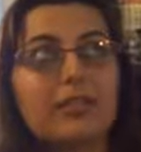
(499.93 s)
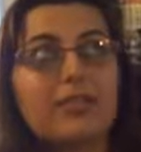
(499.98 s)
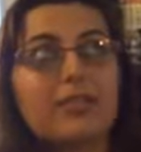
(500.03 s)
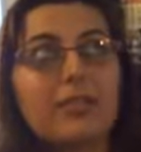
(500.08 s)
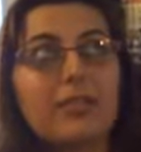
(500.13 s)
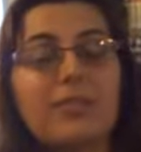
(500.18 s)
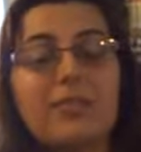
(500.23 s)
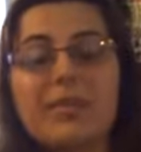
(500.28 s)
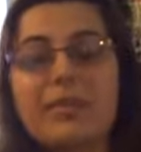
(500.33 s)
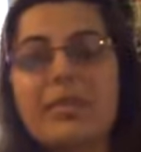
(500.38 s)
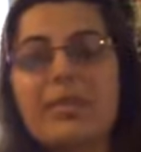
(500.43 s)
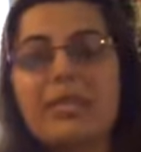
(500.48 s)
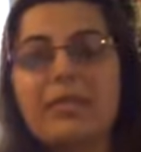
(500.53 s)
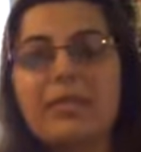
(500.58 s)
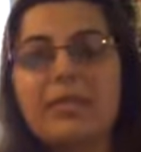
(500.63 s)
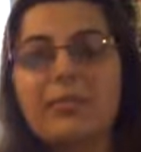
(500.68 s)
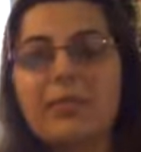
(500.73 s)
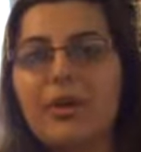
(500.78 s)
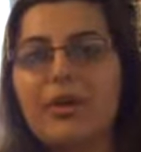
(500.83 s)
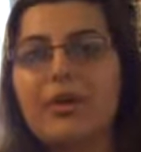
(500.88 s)
To me,
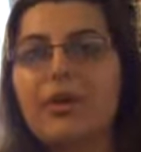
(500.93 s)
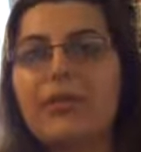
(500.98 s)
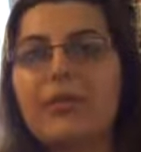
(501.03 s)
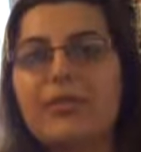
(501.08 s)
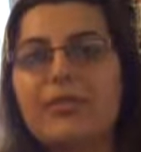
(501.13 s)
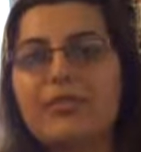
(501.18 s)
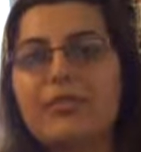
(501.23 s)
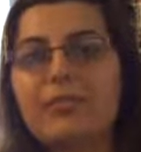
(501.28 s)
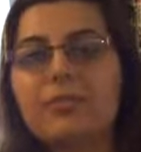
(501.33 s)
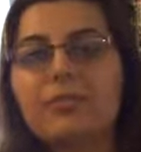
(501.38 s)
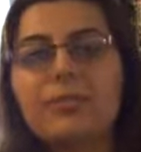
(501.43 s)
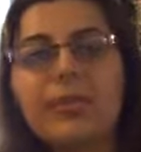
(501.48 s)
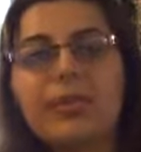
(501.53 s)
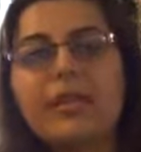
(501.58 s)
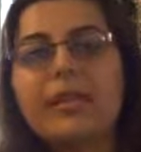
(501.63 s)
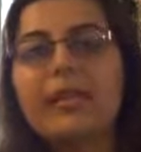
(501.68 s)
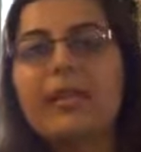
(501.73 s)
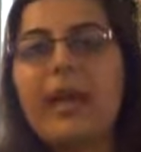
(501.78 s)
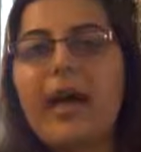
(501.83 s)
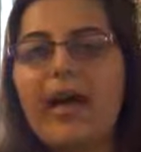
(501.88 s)
kimono is
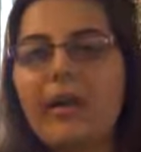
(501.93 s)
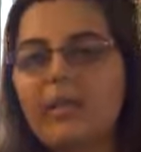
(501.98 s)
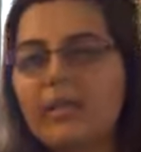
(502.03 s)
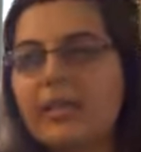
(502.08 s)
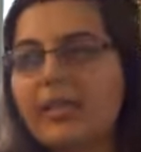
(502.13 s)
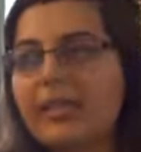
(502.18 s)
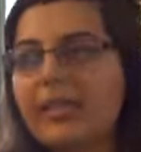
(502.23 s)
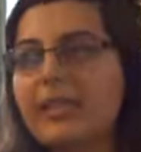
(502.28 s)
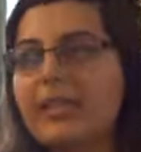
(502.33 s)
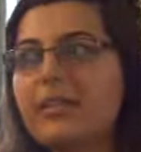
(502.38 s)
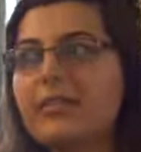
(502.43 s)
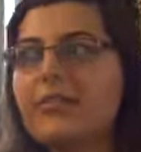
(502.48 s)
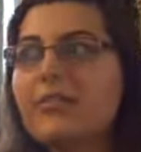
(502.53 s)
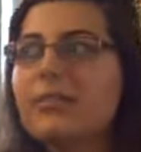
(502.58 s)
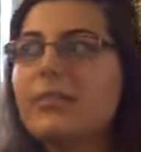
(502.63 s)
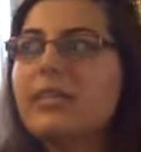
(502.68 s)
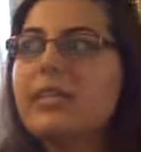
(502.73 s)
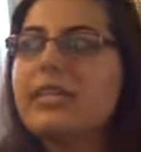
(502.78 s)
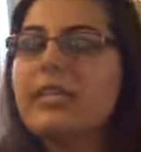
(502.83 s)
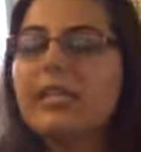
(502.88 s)
really elegant,
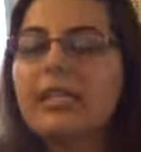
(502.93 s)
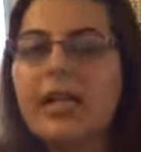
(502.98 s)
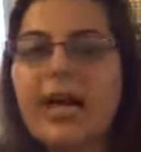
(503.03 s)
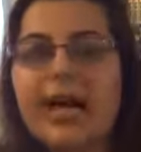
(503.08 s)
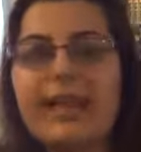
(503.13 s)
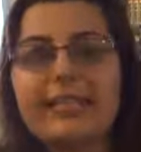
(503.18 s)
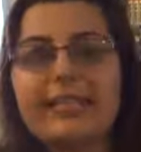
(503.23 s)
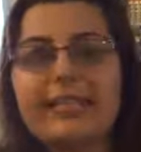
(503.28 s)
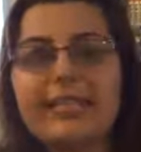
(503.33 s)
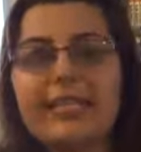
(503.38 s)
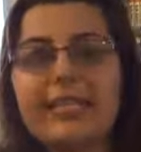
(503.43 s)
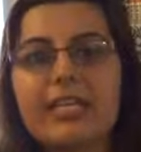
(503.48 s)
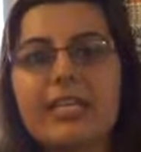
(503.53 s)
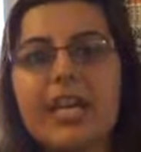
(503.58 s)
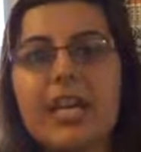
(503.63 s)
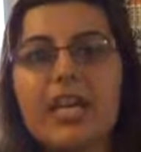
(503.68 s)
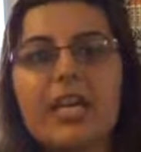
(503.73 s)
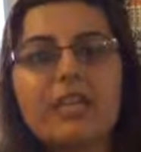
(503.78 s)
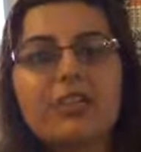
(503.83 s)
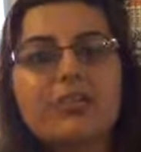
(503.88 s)
it's really
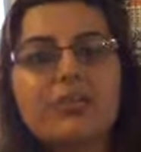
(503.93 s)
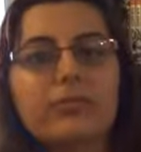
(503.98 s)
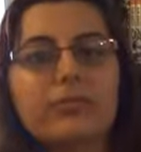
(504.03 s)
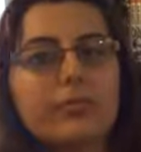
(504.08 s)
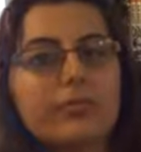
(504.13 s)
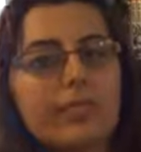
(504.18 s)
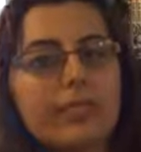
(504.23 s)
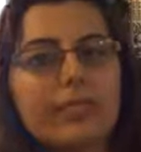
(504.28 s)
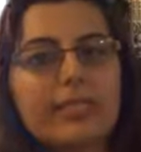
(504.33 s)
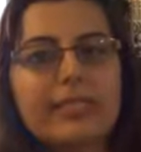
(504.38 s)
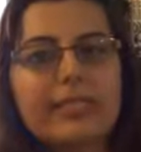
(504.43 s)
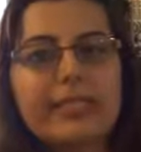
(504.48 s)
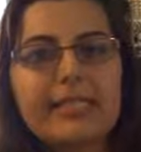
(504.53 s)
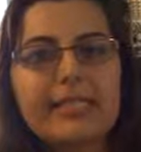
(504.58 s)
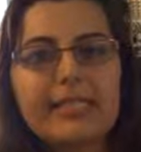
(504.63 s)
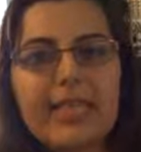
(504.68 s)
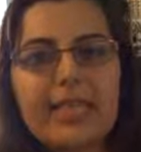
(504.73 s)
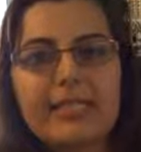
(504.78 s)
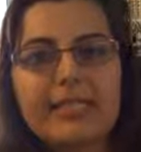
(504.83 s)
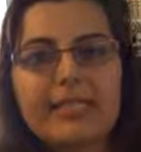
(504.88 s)
classy, it's really
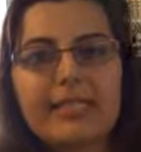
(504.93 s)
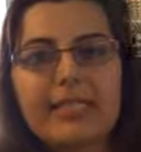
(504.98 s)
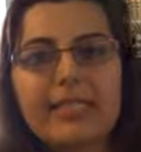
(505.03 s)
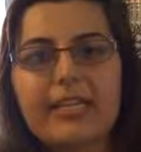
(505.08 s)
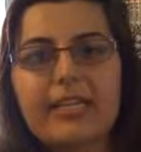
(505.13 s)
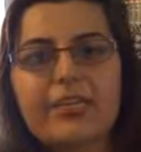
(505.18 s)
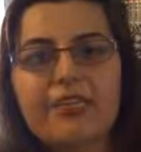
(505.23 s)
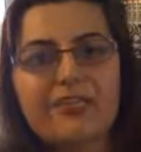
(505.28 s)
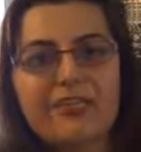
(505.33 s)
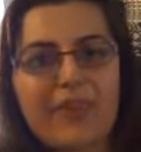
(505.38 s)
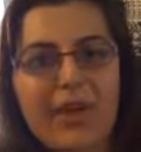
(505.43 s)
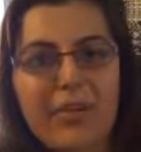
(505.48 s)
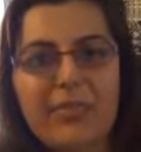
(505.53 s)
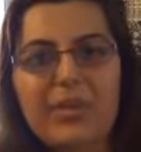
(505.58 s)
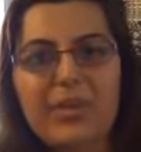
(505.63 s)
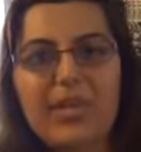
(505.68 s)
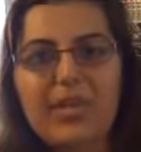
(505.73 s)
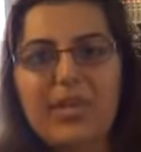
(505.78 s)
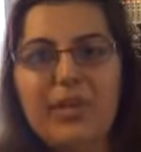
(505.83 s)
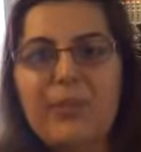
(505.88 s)
sexy and
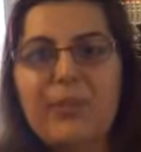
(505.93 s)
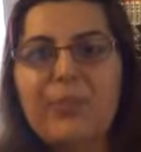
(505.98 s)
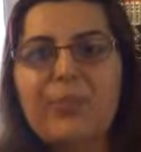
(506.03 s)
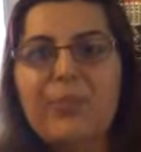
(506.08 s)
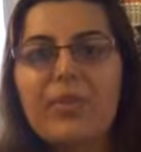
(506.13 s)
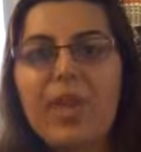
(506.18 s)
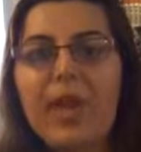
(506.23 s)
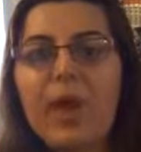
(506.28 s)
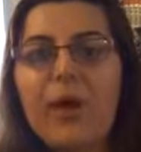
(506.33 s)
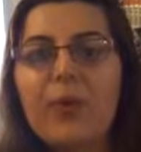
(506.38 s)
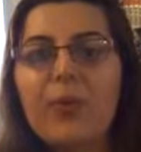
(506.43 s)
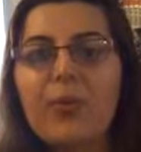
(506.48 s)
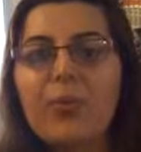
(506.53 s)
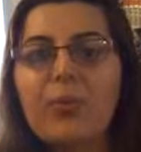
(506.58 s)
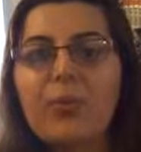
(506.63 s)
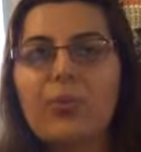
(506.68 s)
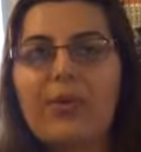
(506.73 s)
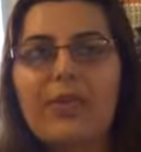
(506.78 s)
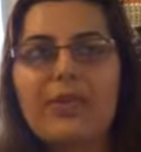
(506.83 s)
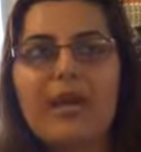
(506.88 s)
feminine
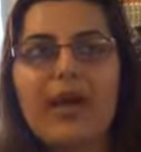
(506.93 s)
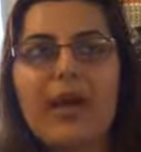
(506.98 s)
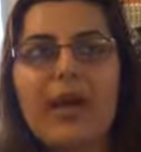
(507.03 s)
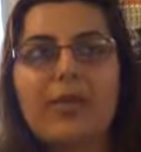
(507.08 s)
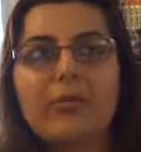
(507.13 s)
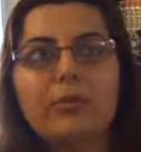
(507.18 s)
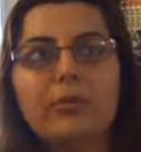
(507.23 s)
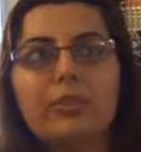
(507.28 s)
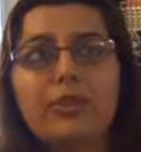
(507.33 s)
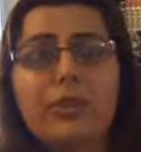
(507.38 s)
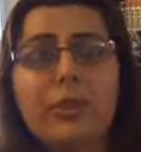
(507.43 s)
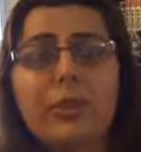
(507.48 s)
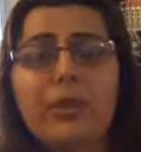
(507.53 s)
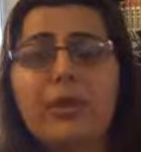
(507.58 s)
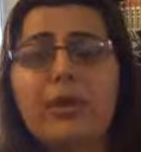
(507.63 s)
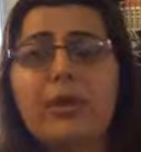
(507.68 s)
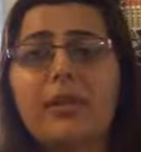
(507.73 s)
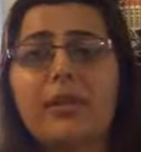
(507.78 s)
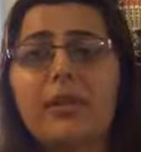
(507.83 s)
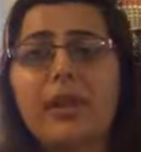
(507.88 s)
without
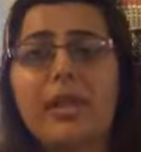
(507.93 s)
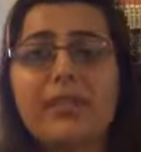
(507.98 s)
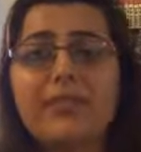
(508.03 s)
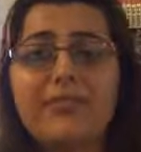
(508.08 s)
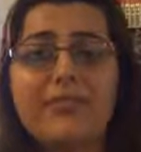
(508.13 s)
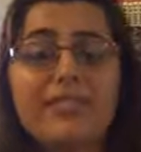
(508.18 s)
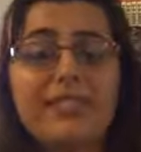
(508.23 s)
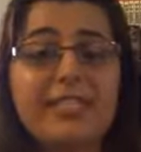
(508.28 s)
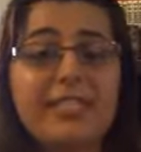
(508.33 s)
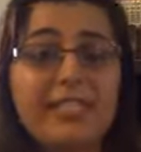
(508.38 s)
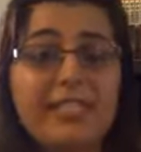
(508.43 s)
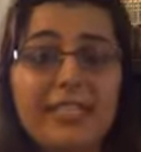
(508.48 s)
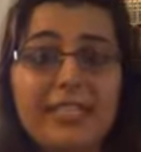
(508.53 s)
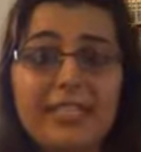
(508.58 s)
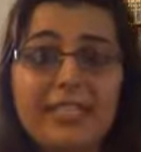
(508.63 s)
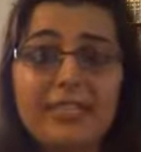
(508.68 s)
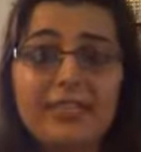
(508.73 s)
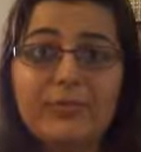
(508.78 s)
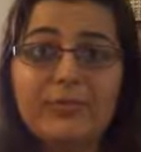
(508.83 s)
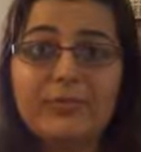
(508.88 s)
showing a lot of
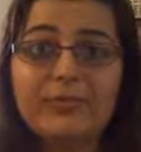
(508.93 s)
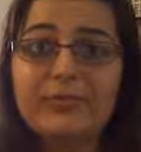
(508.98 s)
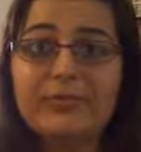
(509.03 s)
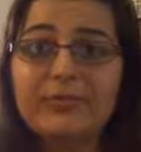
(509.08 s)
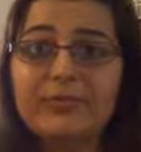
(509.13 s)
skin.